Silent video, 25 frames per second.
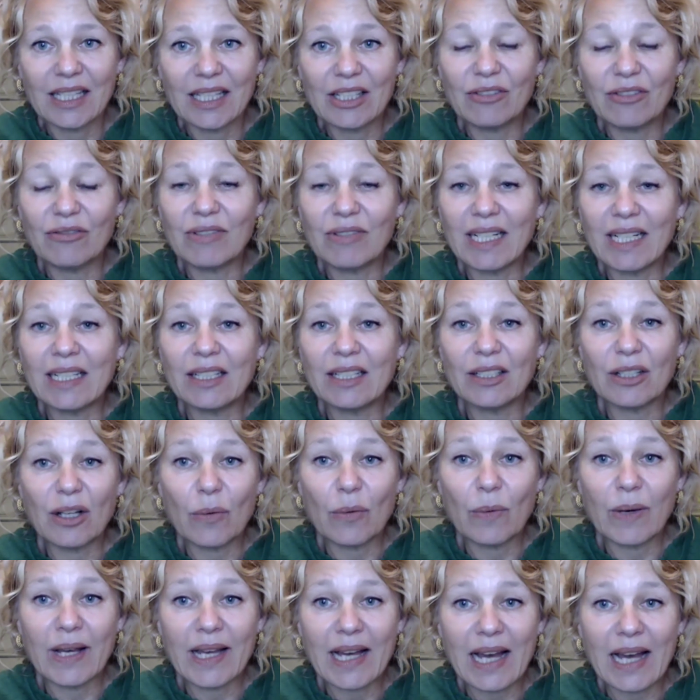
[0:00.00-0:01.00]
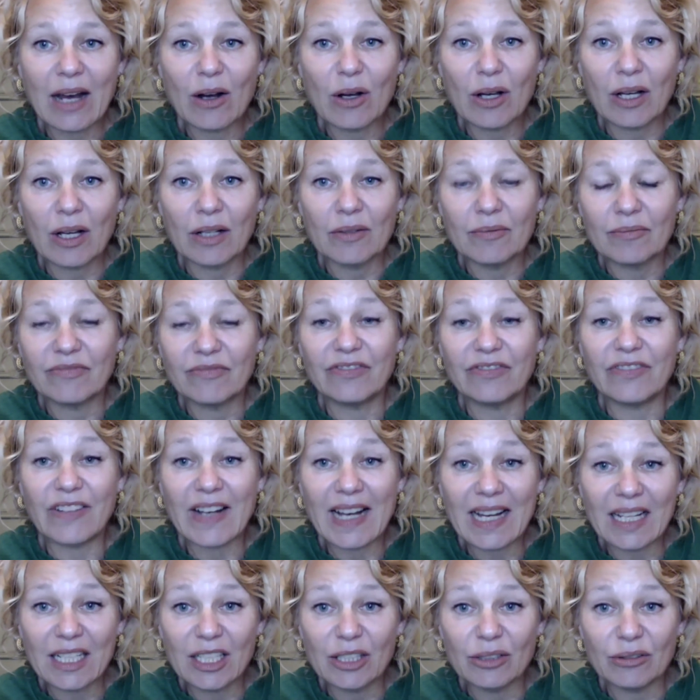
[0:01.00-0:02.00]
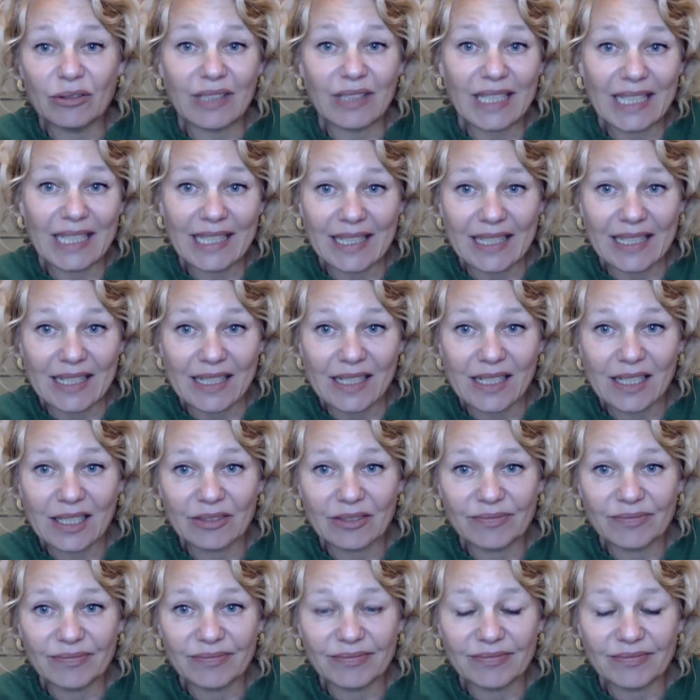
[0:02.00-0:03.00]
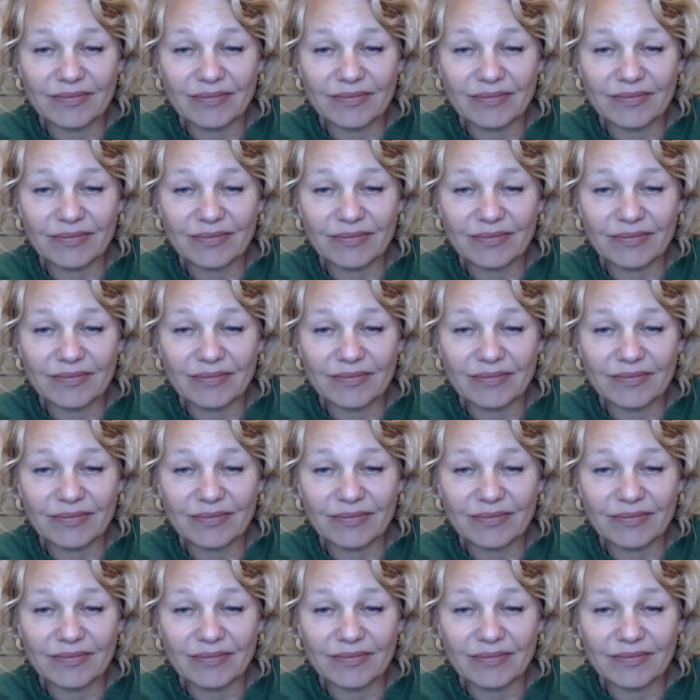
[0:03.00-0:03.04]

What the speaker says: is really not where our value is.